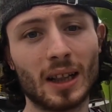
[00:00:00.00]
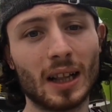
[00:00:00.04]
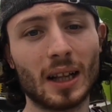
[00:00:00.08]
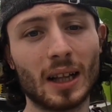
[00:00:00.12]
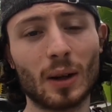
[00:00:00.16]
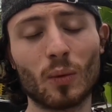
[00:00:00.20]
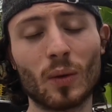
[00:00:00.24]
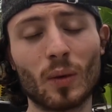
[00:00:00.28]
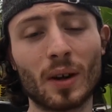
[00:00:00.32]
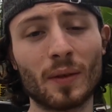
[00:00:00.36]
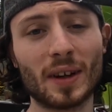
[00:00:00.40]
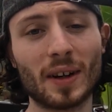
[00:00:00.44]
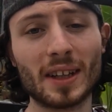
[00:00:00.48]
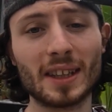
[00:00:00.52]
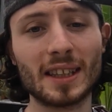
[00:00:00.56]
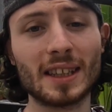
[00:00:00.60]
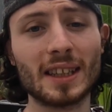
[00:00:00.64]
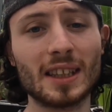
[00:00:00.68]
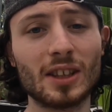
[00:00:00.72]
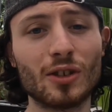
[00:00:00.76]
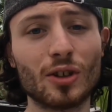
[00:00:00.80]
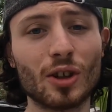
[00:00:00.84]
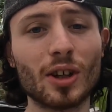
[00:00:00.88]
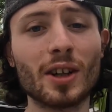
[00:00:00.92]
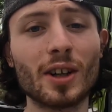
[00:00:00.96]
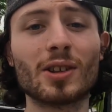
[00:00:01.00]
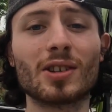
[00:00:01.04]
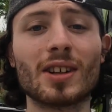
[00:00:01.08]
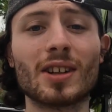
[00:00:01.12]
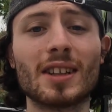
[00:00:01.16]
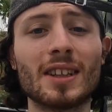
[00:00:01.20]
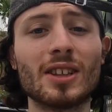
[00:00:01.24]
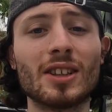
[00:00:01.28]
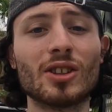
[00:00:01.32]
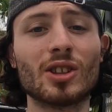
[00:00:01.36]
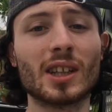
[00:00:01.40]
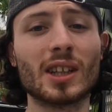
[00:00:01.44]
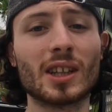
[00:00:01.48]
like if I didn't enjoy it because I
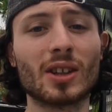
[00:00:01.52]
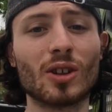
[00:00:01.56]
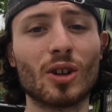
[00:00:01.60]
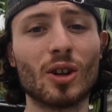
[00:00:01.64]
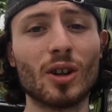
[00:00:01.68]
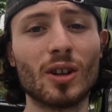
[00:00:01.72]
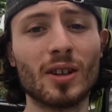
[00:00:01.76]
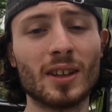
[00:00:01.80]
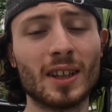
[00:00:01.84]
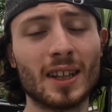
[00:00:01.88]
didn't drink it all.